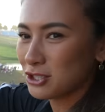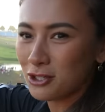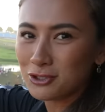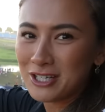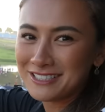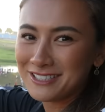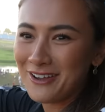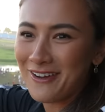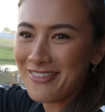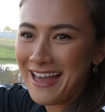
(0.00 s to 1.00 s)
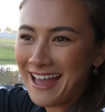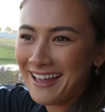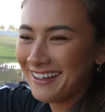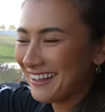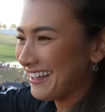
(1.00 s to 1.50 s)
the shot traces going on
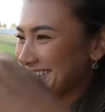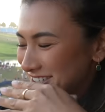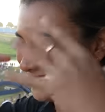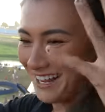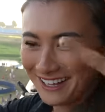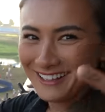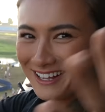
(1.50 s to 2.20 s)
there. It's just like...